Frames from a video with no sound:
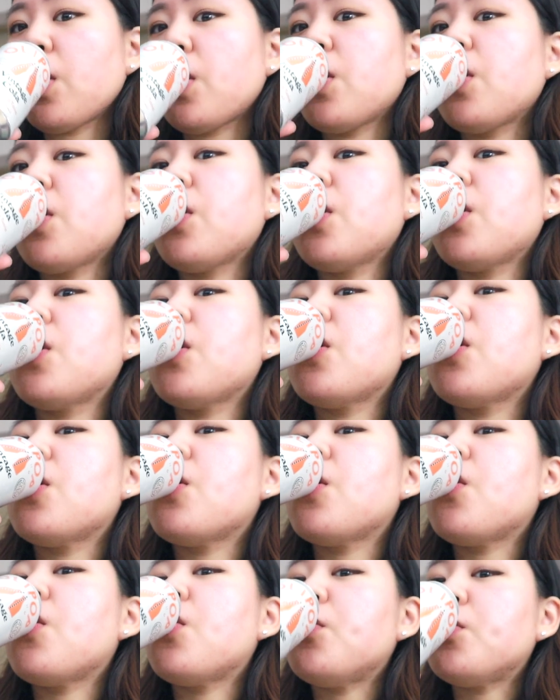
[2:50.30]

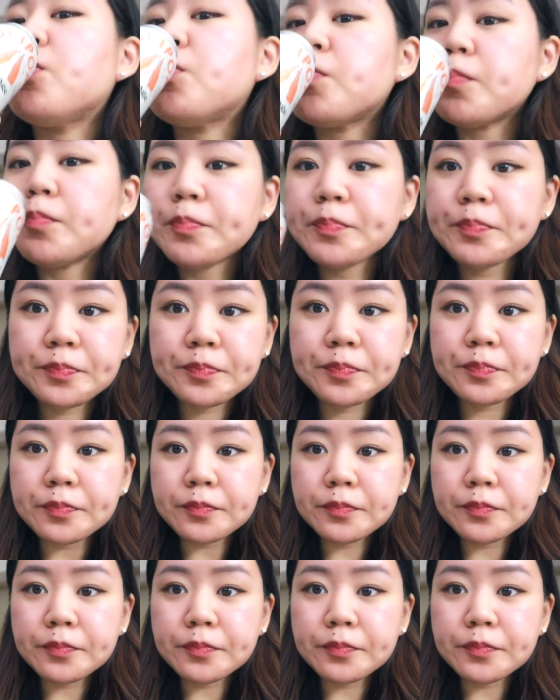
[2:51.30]
(no one is talking)